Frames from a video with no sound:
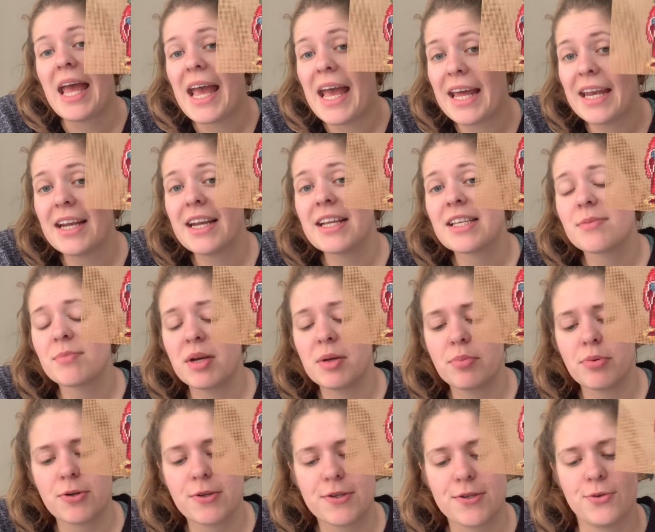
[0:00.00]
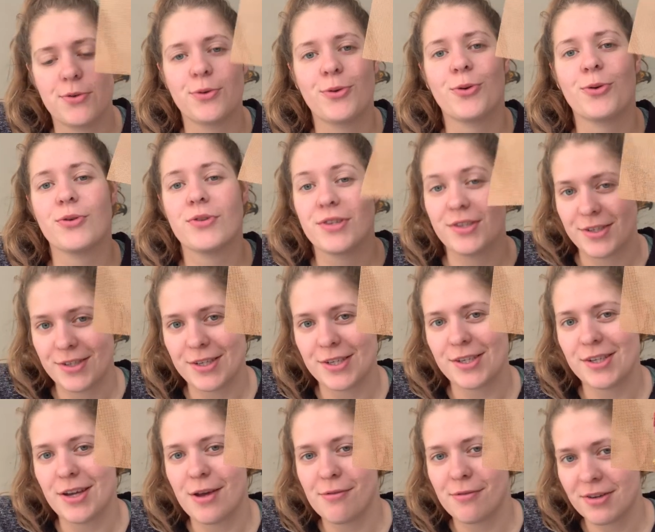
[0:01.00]
And it is my personal goal to
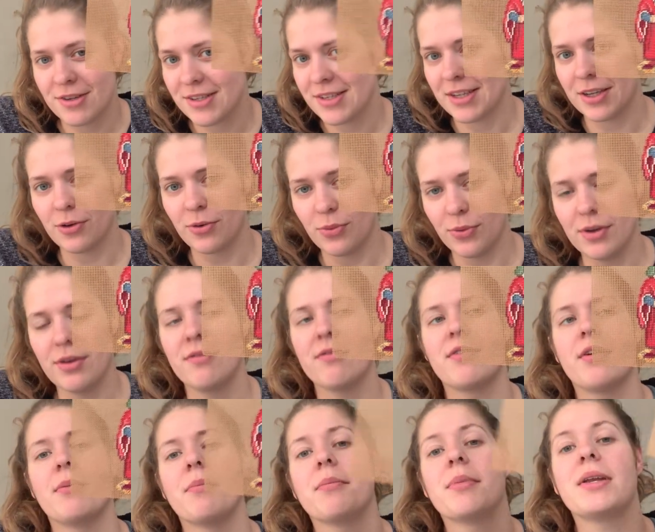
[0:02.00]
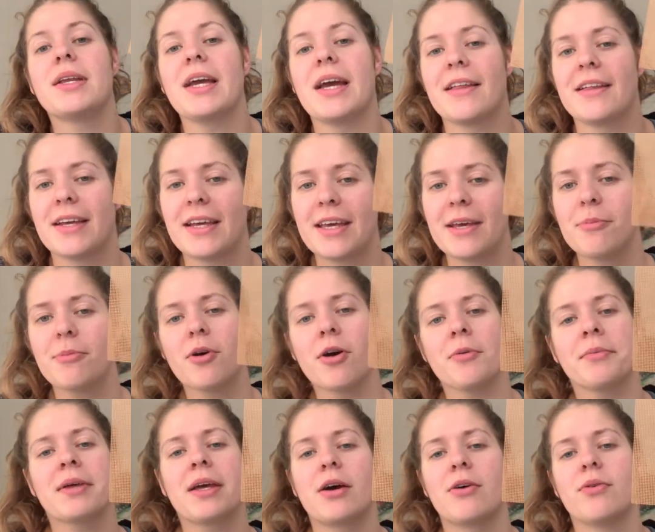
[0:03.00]
stitch every single one of them. But yeah, they keep
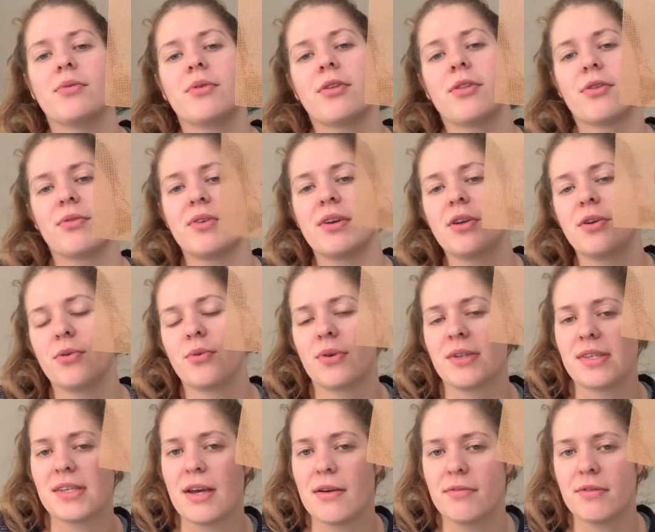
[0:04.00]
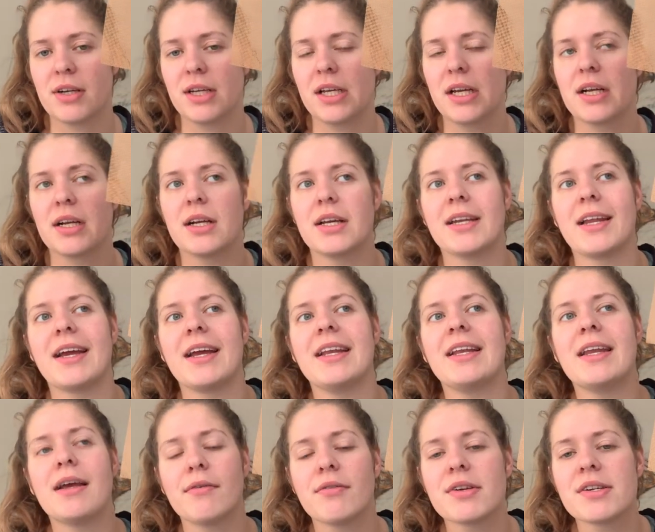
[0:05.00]
coming out with 3 new ones every year, and I
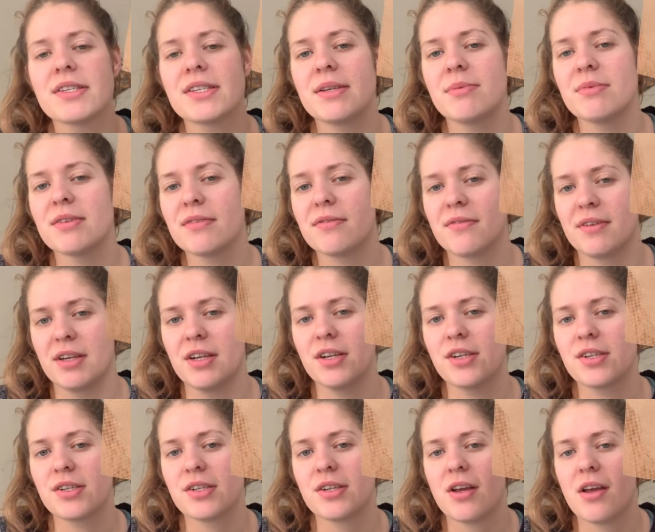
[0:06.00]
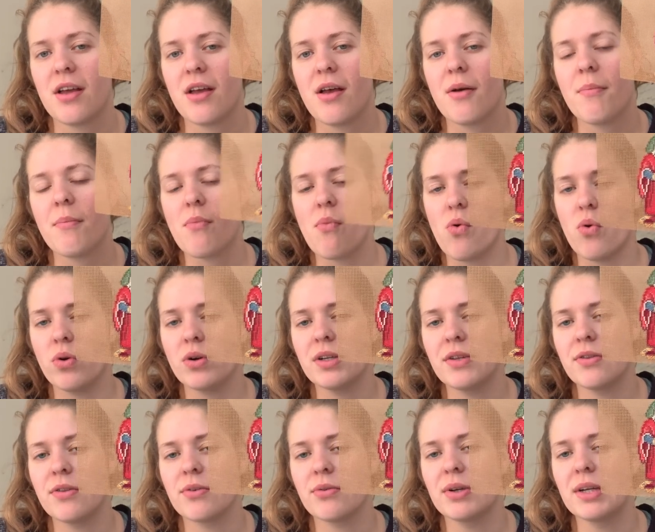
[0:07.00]
never seem to finish more
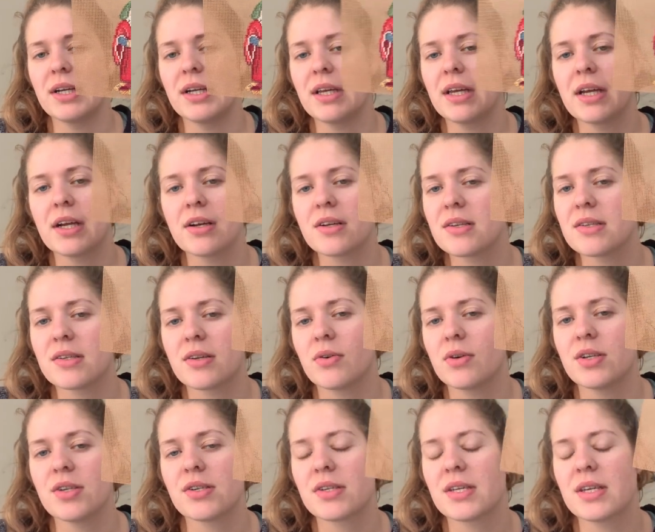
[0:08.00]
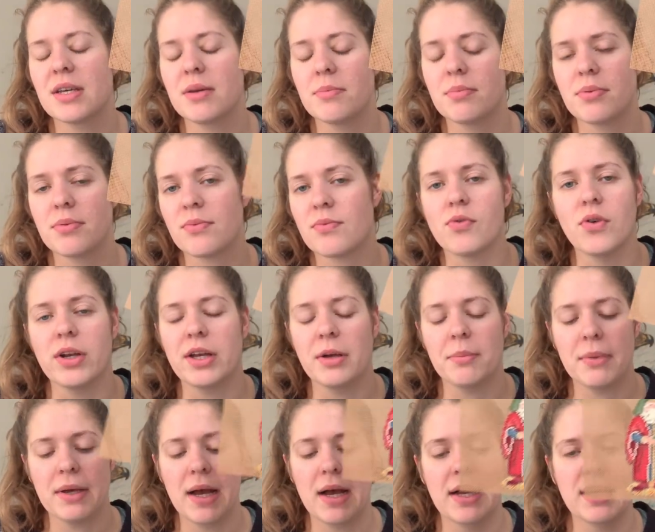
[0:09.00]
than 3 a year, so I just keep running
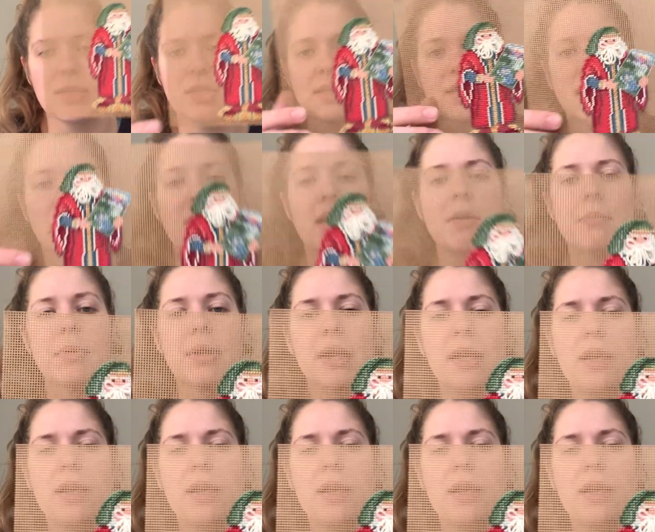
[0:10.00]
behind. But